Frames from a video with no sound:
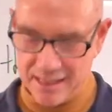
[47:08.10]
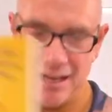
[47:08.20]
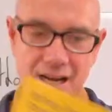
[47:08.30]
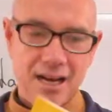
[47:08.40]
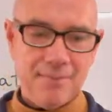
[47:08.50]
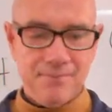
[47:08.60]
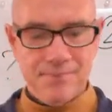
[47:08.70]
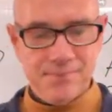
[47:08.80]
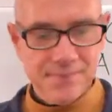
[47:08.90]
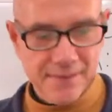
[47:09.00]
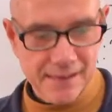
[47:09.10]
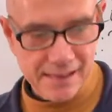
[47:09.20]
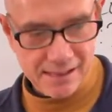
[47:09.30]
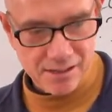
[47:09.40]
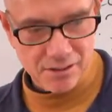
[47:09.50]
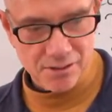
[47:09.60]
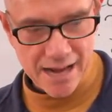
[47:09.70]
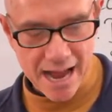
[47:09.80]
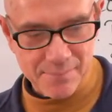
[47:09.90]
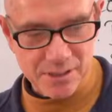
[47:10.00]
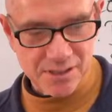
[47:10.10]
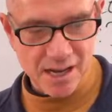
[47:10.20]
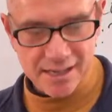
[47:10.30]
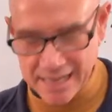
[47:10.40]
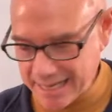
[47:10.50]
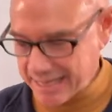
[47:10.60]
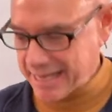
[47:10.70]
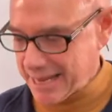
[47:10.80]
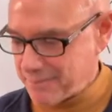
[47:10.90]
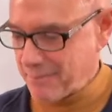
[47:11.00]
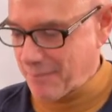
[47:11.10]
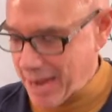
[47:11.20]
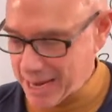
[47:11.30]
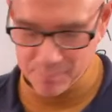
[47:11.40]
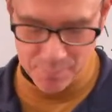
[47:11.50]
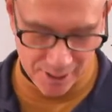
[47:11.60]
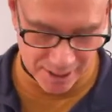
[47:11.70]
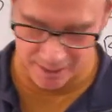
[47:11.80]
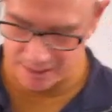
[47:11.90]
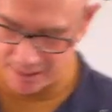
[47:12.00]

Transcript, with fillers: um, go to Amazon and get my book.